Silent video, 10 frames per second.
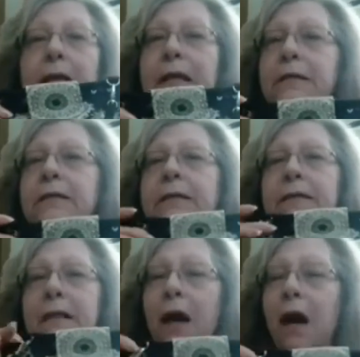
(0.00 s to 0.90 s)
This is
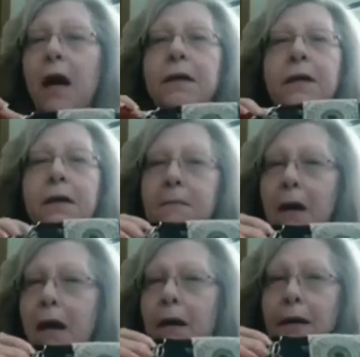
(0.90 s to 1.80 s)
the hot
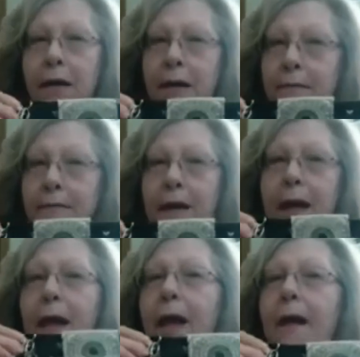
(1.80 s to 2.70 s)
commodity.
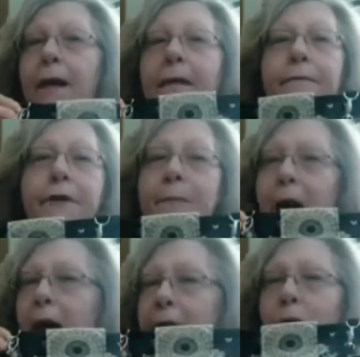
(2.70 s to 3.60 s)

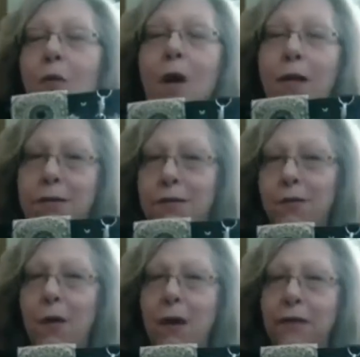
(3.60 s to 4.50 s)
Everybody wants
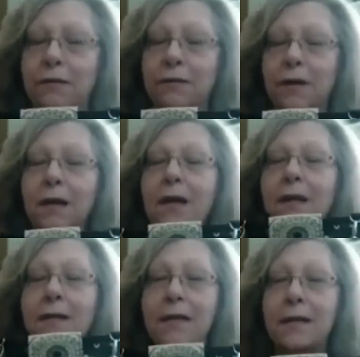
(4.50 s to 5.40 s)
one.
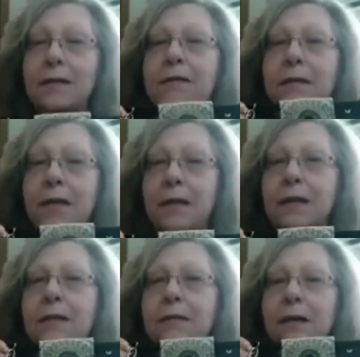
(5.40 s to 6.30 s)
This
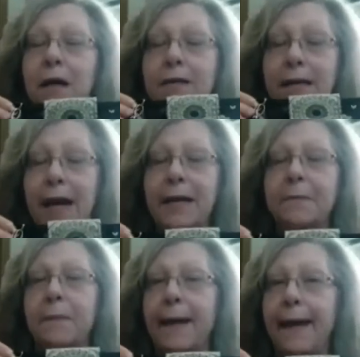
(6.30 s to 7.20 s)
is a
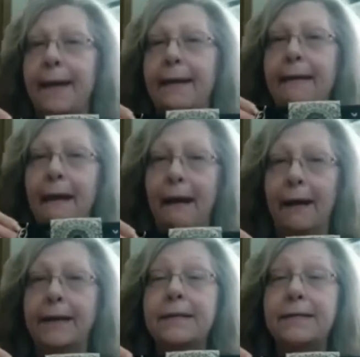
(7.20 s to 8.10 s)
tatting bag
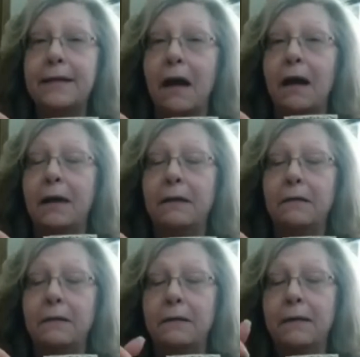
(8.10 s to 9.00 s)
I designed.